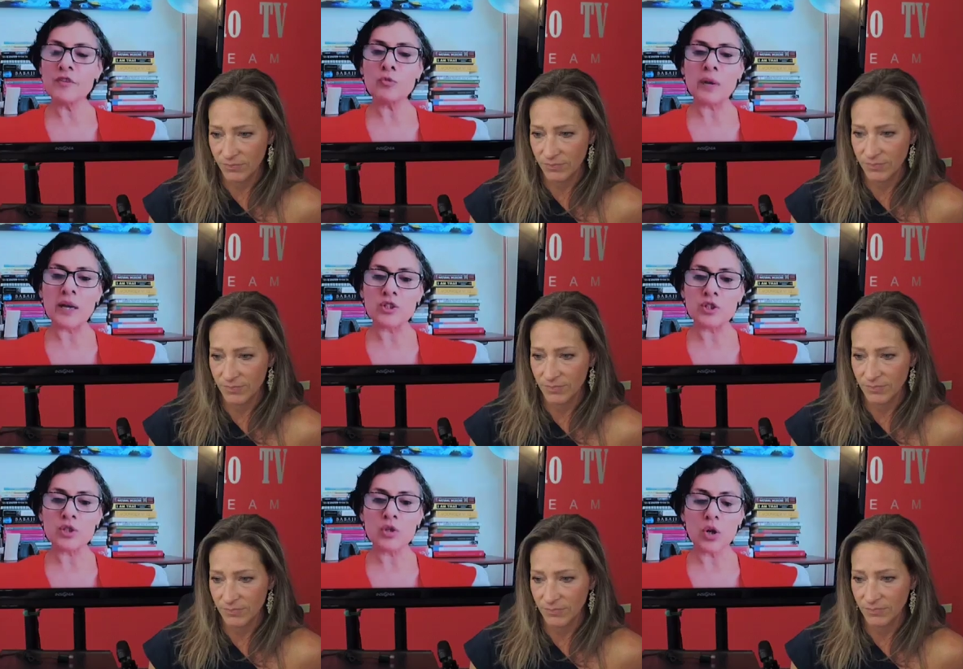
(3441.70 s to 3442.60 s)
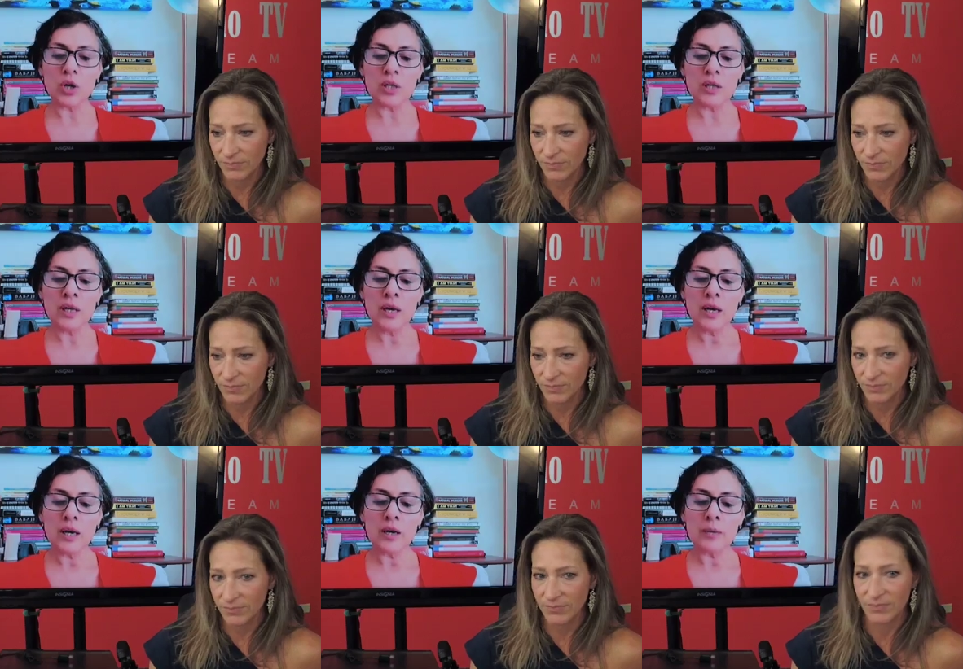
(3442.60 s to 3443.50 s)
Speaker 1: few pages on
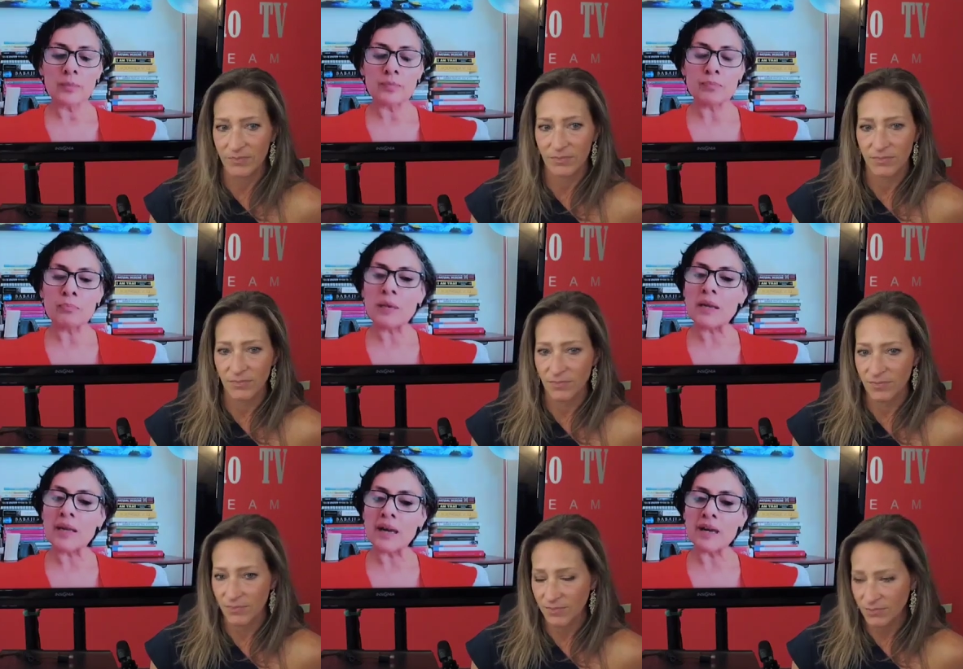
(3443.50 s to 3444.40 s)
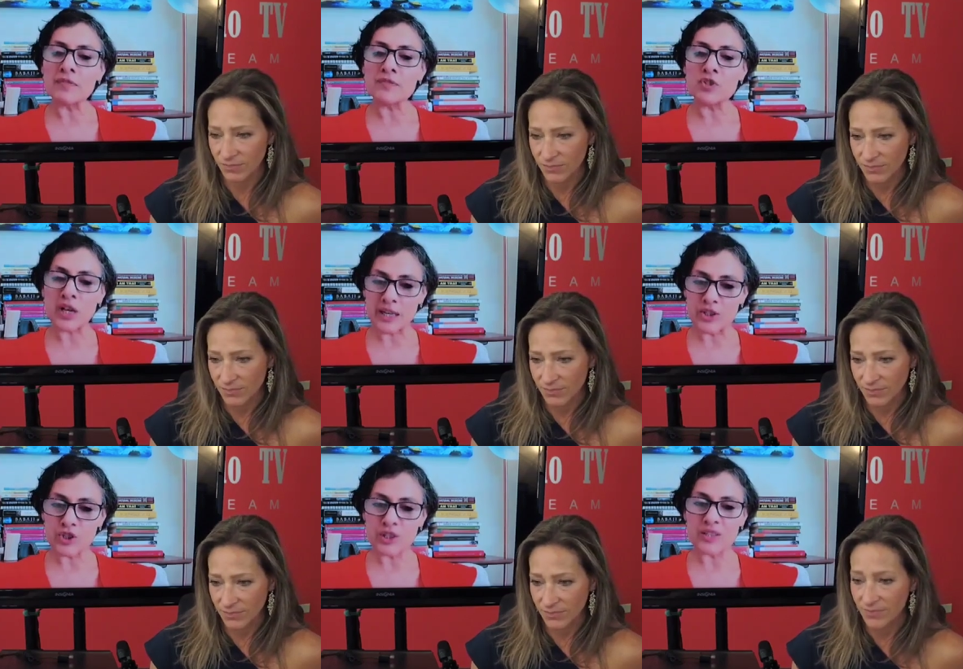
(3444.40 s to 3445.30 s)
um, midlife
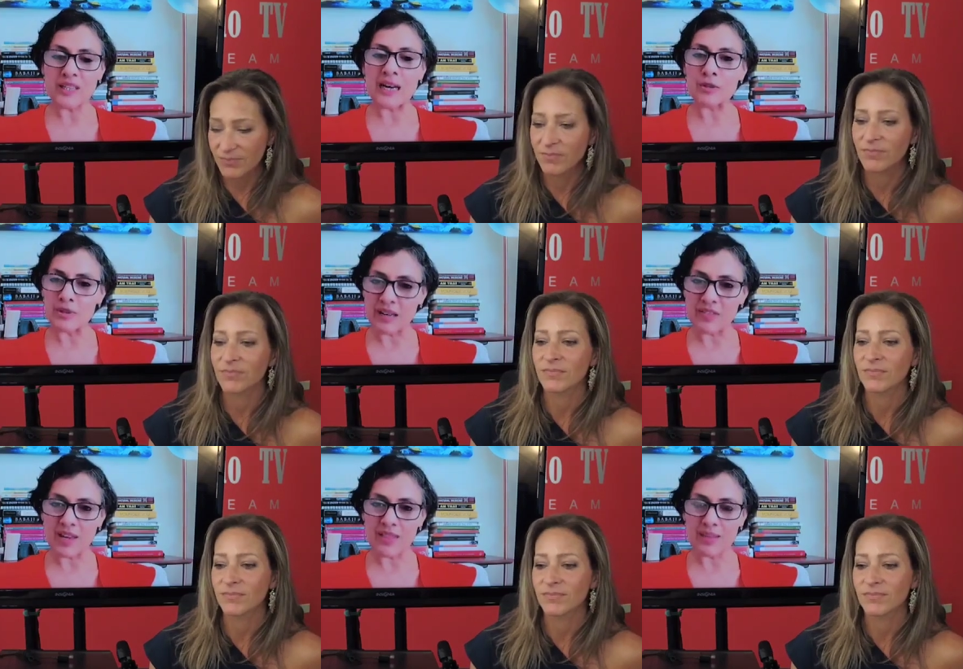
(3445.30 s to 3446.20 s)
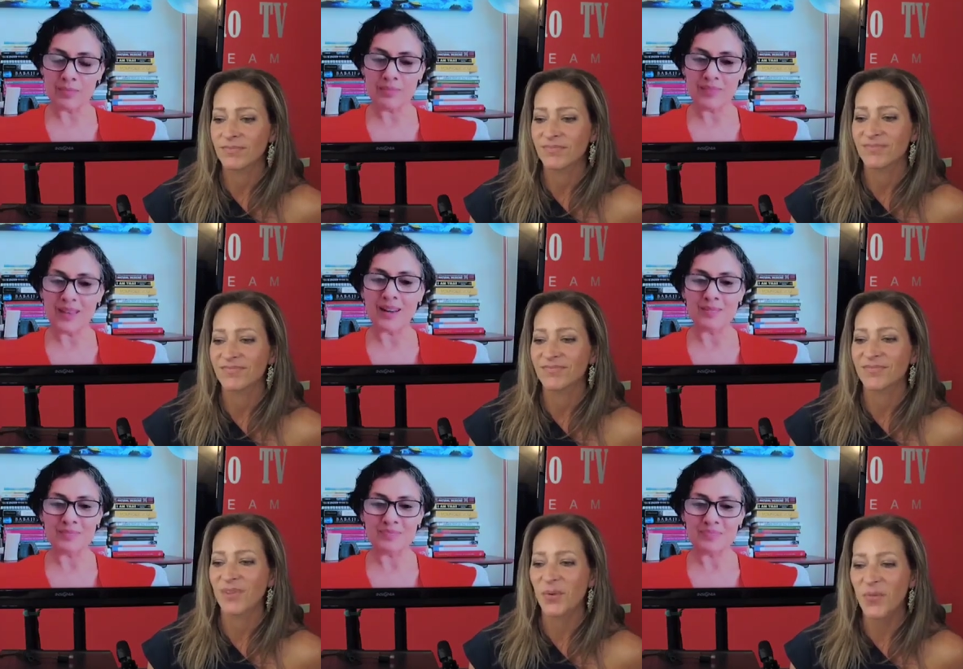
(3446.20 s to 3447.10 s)
challenges and how to navigate them. Yeah.
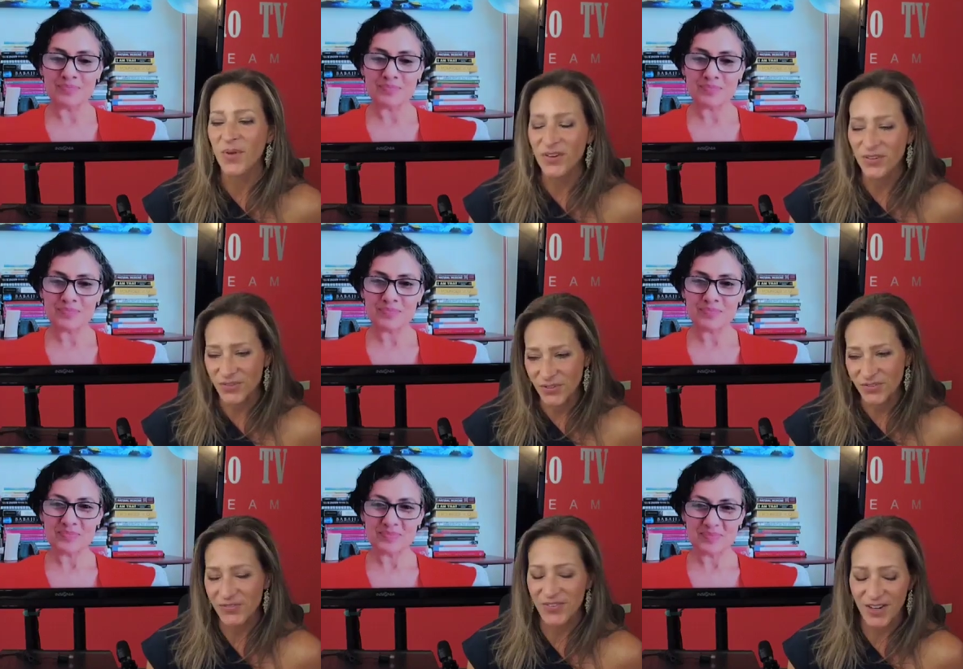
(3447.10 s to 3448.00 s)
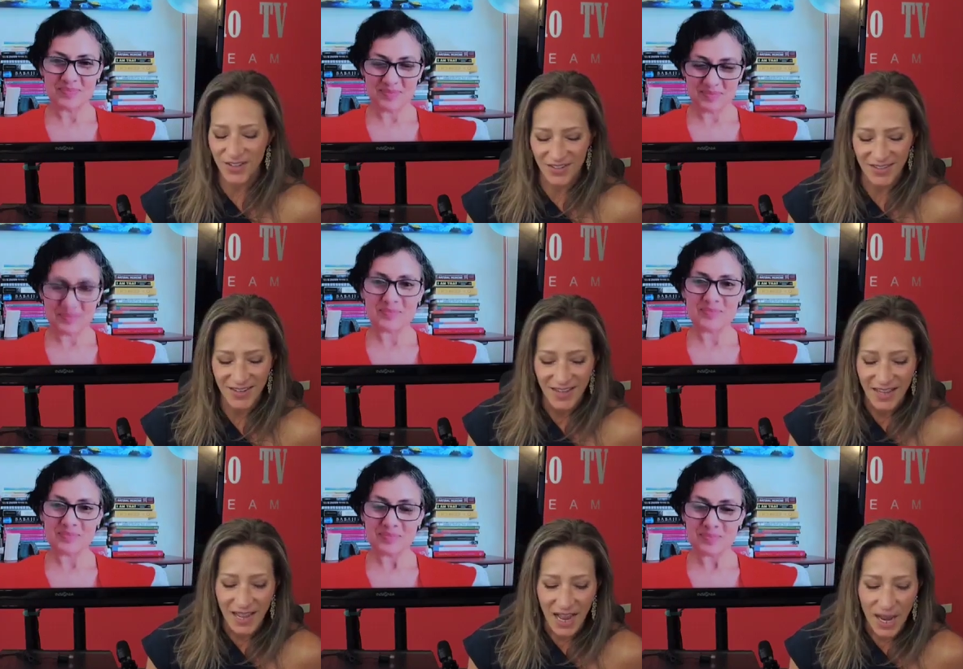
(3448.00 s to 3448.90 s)
Speaker 2: Wonderful. Very good.
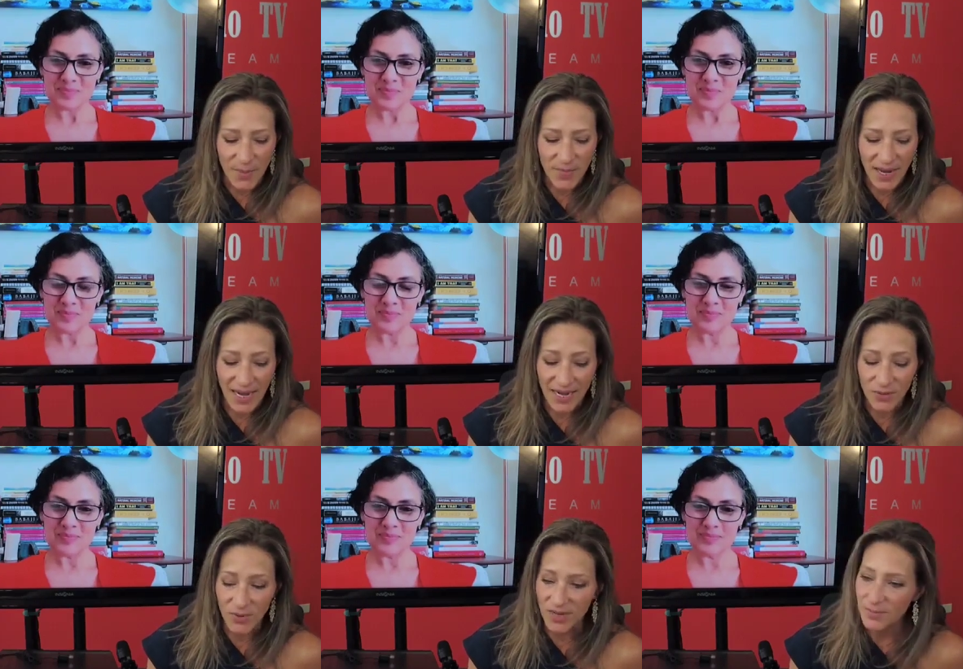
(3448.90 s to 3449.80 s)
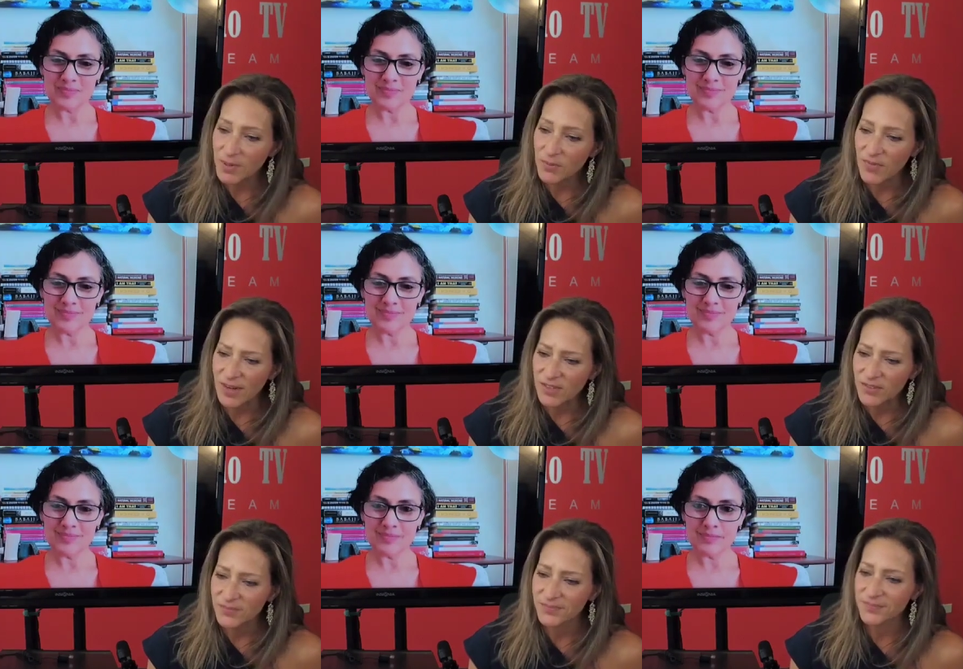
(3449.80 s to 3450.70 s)
Um, and where can people
Speaker 1: find you?
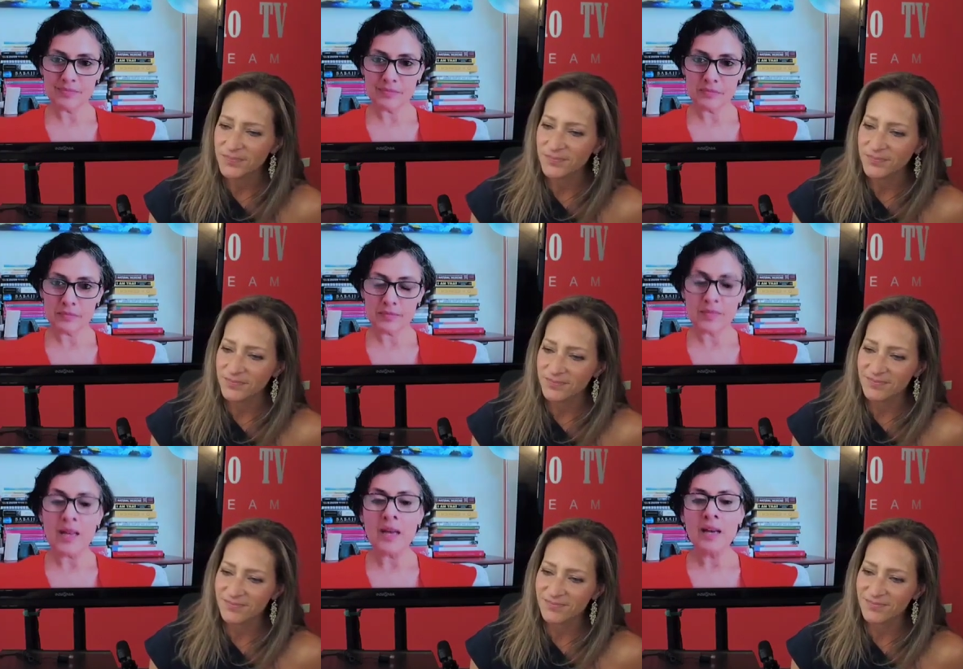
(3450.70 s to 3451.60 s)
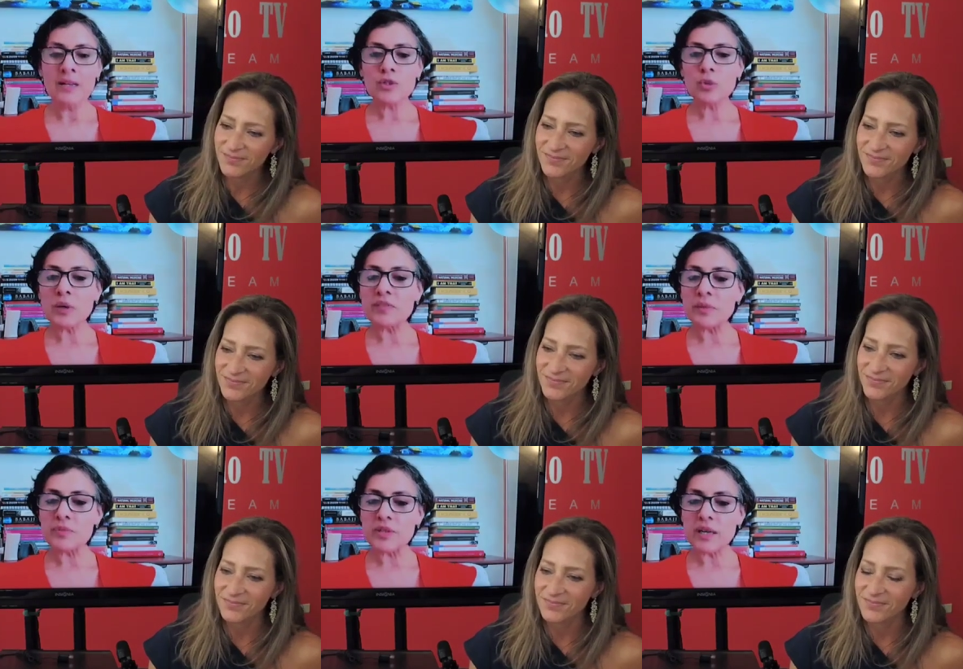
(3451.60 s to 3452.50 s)
So my
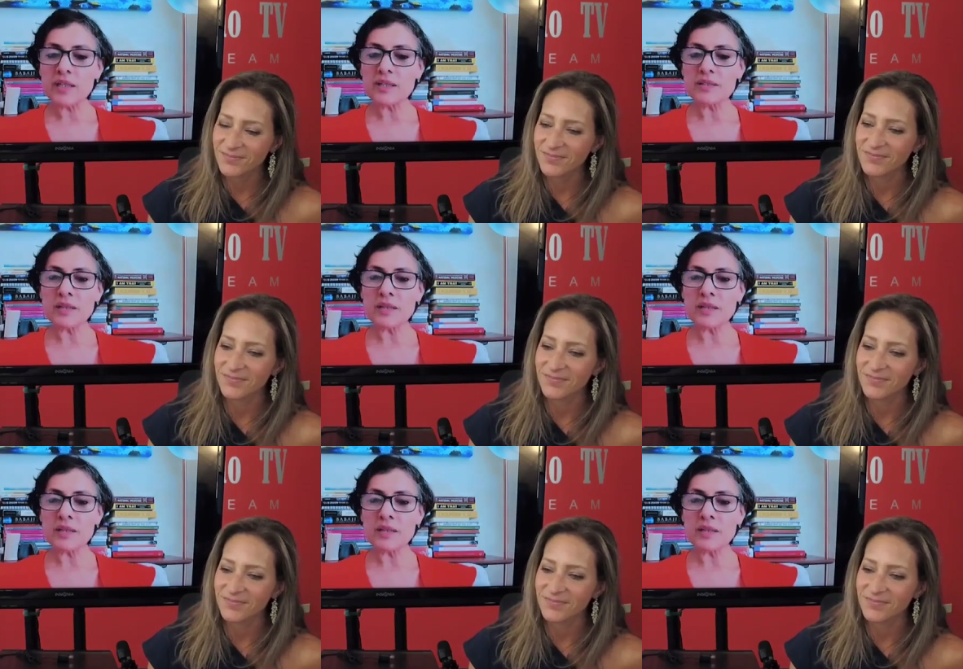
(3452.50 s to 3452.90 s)
website is